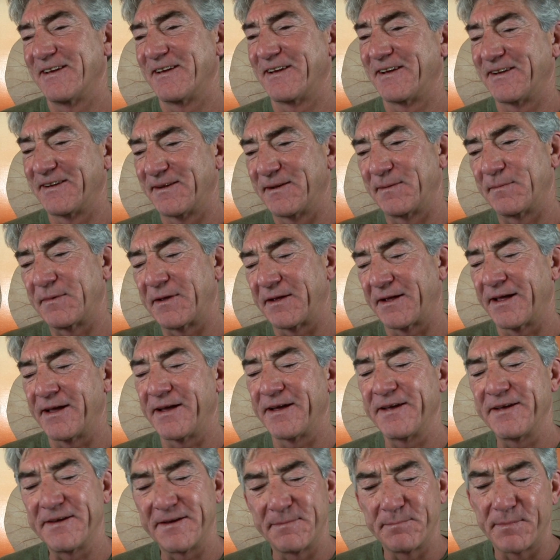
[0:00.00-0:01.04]
Uh,
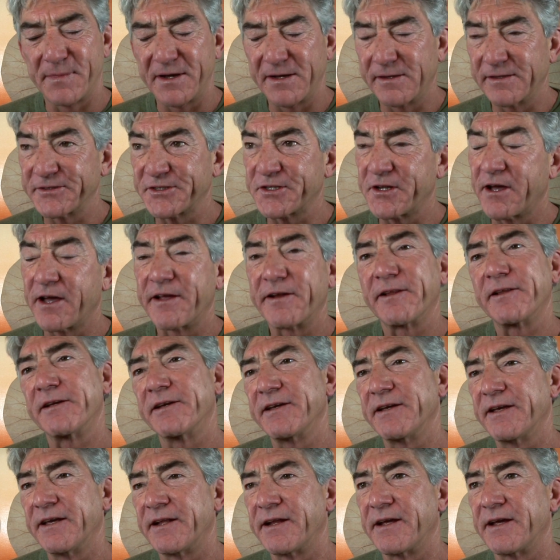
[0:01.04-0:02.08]
hi, I'm Myles
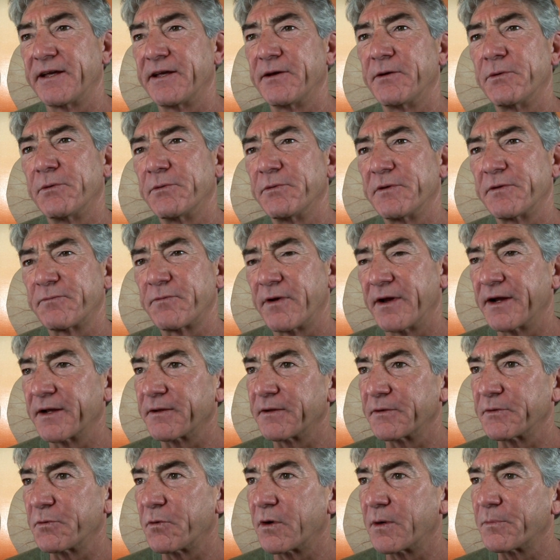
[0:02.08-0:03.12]
Donnelly, and I own the
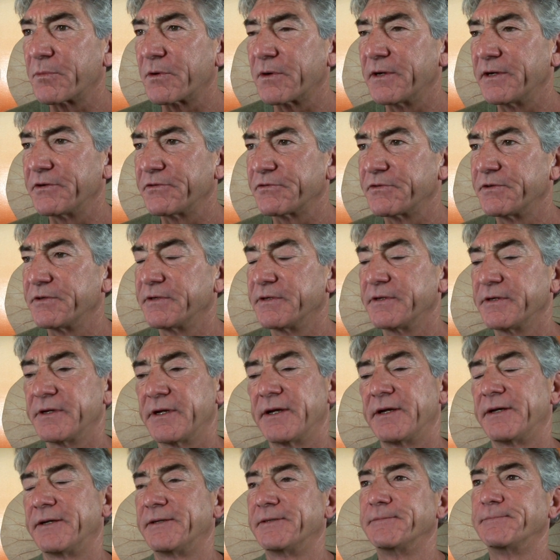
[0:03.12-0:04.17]
Franklin Corporation.
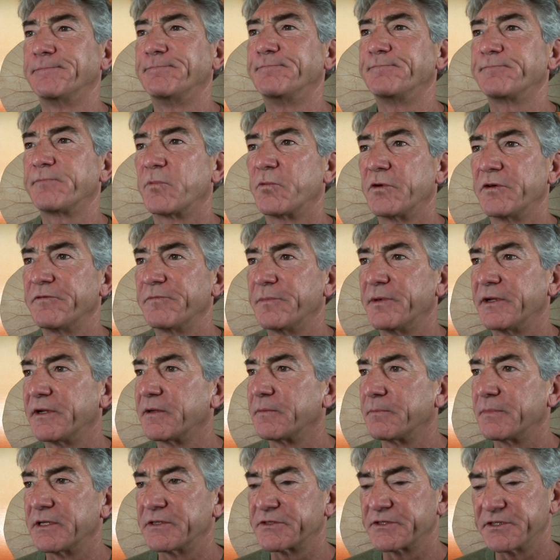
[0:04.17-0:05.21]
Um, we've been
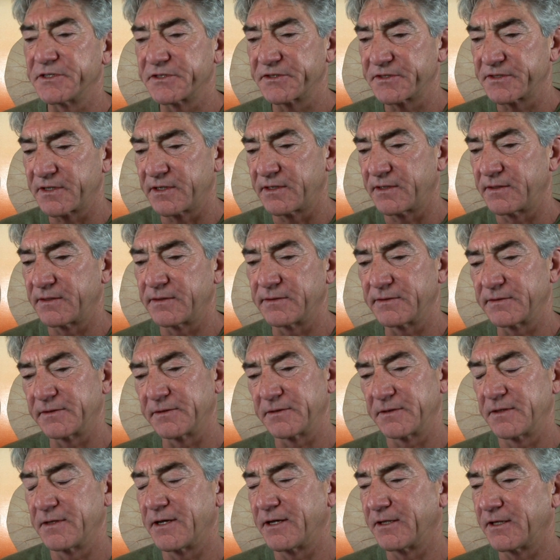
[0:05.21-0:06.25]
in business uh,
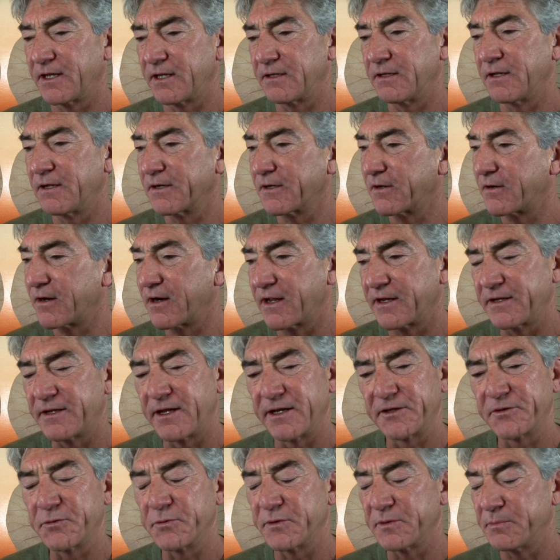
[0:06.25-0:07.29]
a lot longer I'd
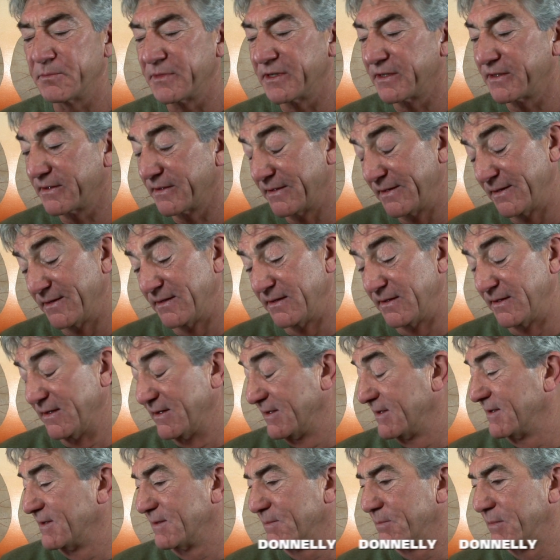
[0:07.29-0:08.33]
like to admit,
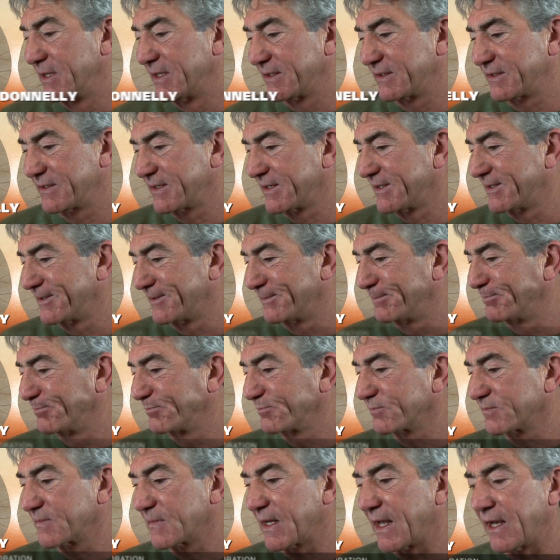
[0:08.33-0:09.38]
but um,
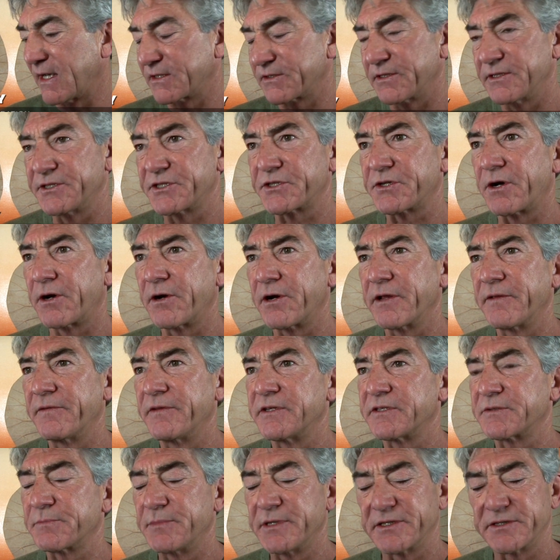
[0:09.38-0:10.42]
actually started
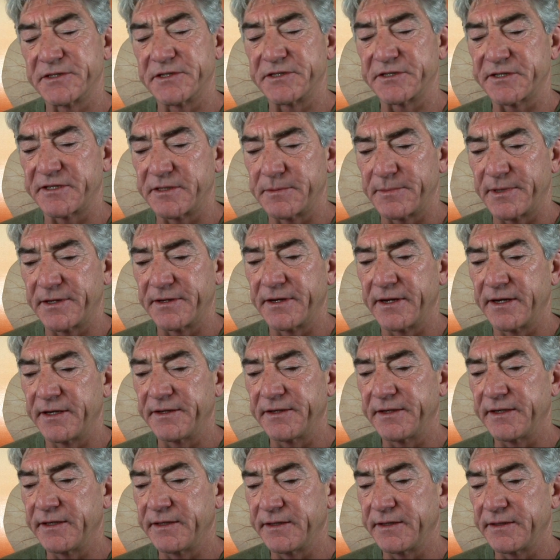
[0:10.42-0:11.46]
this business in about
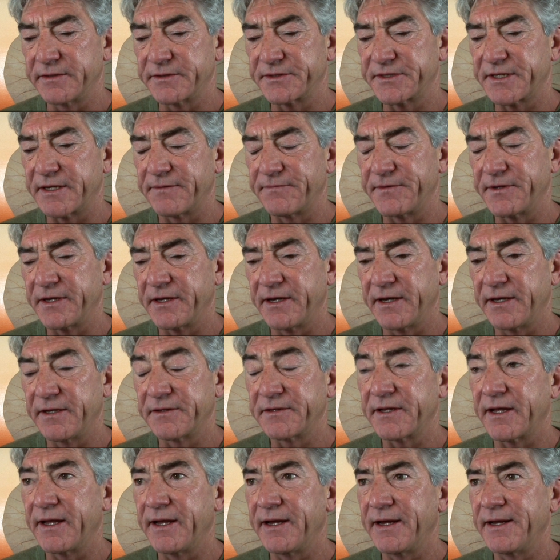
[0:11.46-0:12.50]
1978
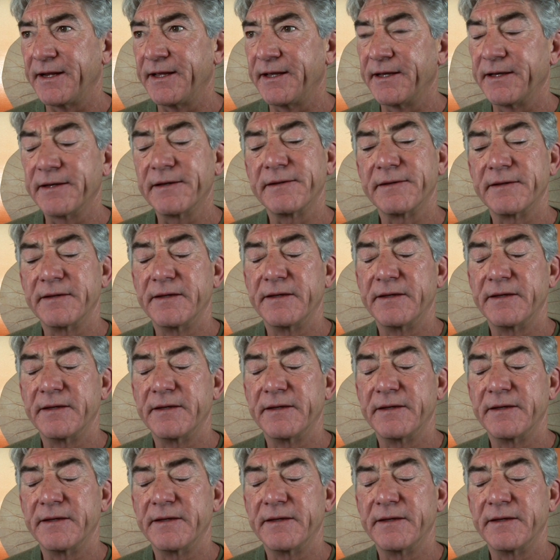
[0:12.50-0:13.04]
to 80,